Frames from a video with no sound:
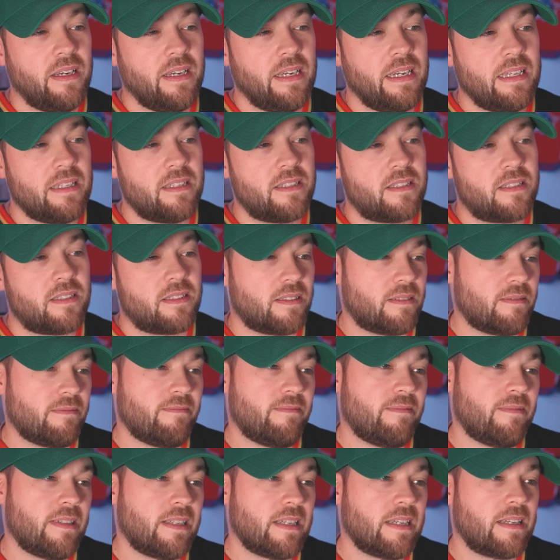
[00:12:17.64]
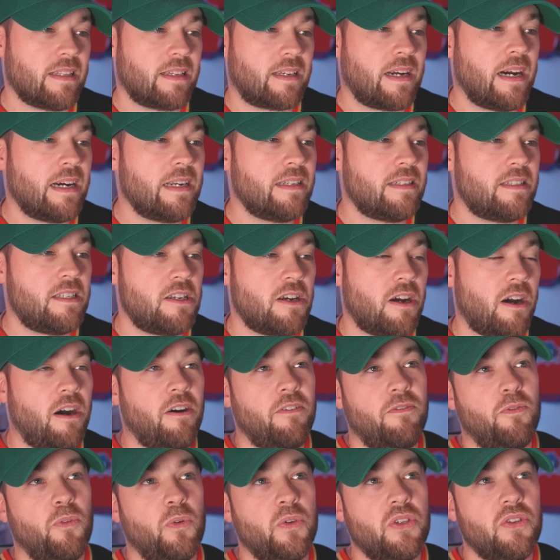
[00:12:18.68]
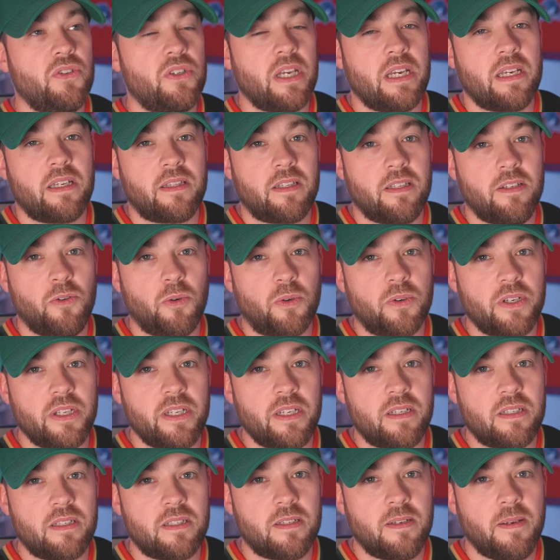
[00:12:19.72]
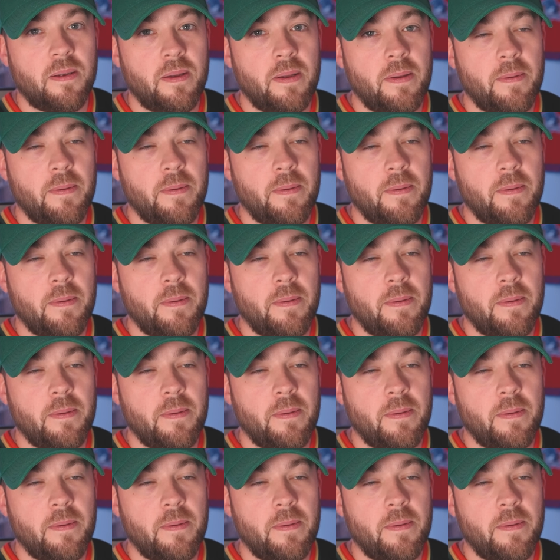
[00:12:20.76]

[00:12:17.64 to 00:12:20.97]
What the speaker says: It's kind of tough when you take the Nordiques